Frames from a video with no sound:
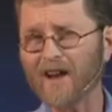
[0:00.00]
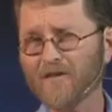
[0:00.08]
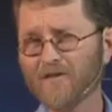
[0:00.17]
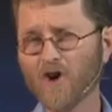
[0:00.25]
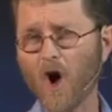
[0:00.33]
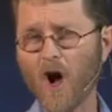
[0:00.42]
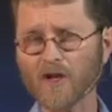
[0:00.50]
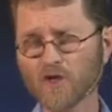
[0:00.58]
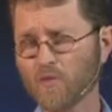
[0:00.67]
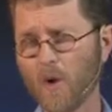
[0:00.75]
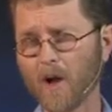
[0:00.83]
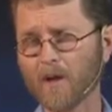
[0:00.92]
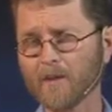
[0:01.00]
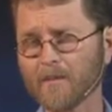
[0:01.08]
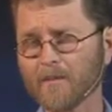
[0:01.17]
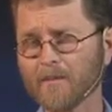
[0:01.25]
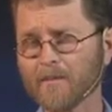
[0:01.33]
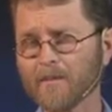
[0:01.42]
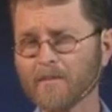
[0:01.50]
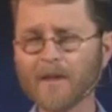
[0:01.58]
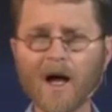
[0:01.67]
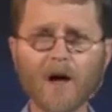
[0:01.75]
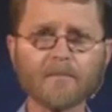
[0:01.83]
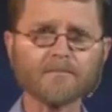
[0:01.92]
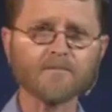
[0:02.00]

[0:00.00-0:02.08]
of God's will. Now,